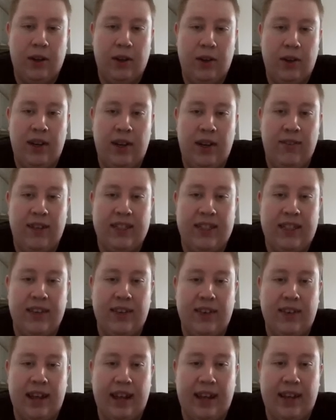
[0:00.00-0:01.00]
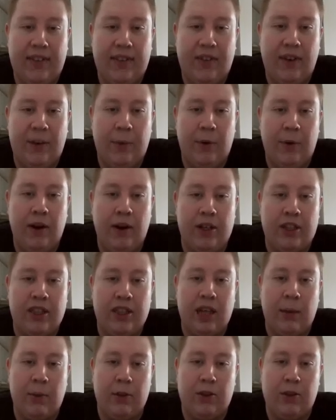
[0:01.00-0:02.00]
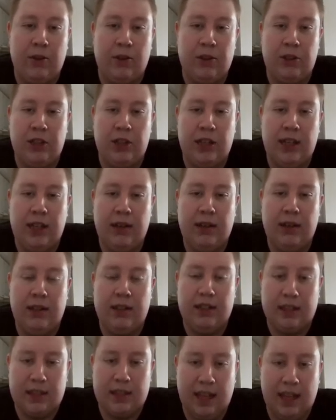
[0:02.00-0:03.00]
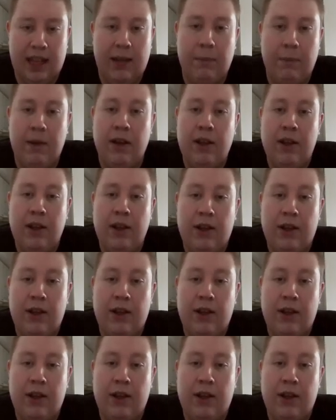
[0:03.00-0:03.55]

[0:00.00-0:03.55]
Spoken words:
An investigative reporter stumbles on a scheme